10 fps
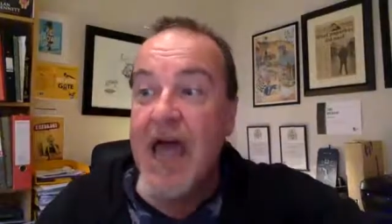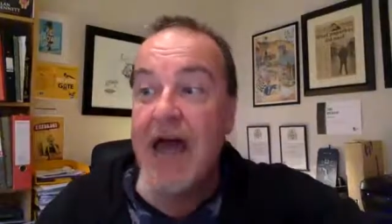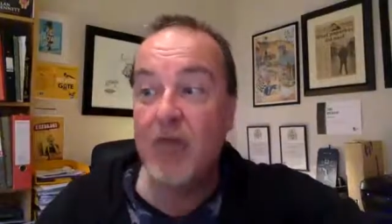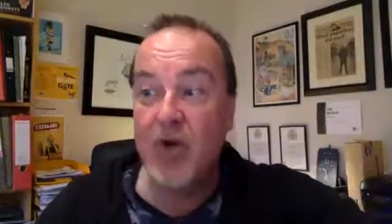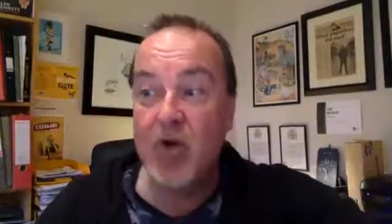
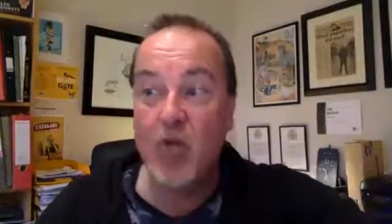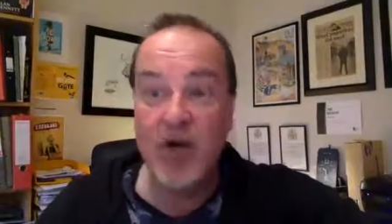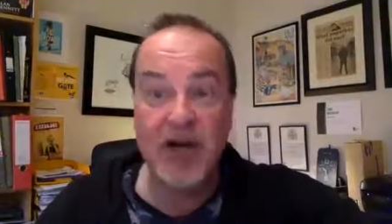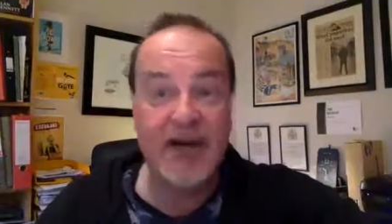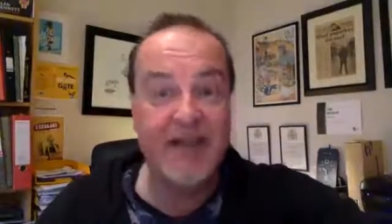and we're
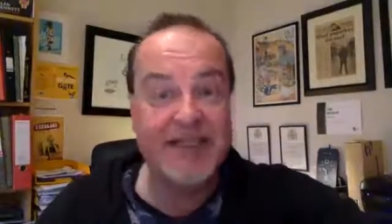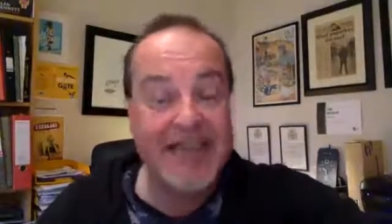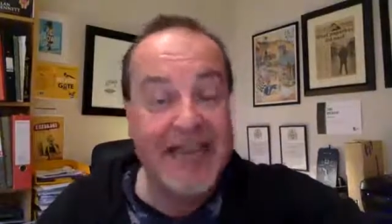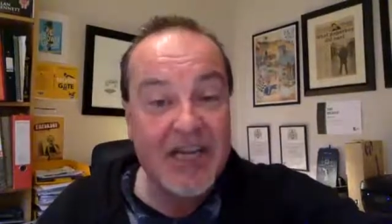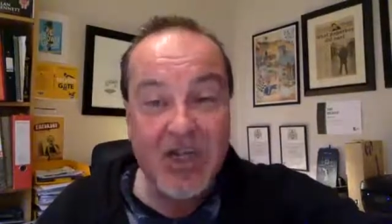nowhere near the
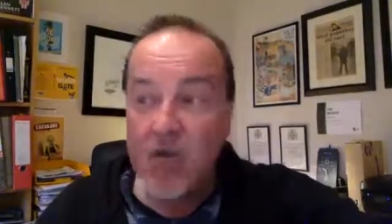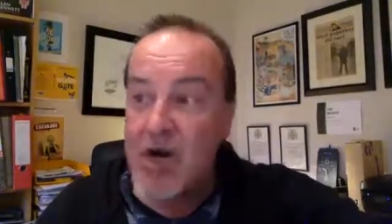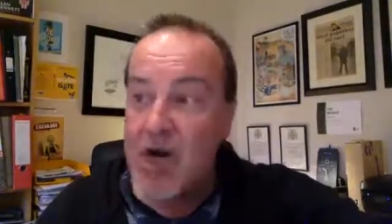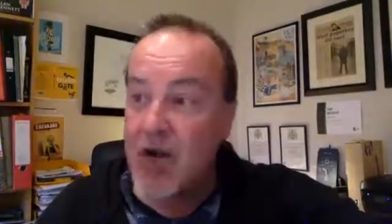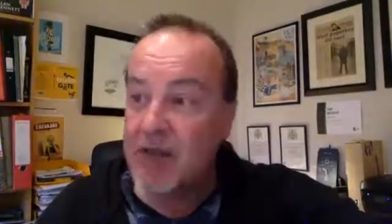sea, so
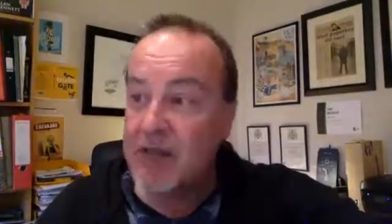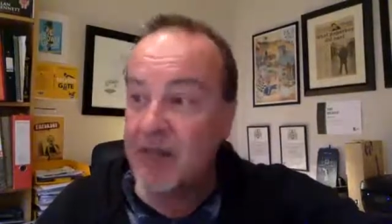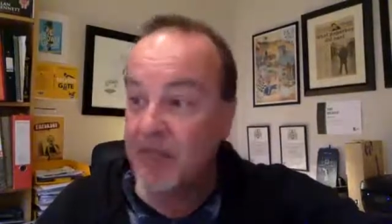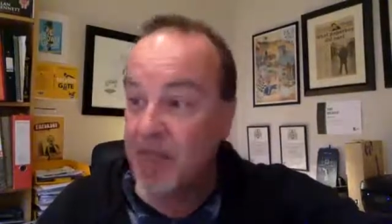we're not.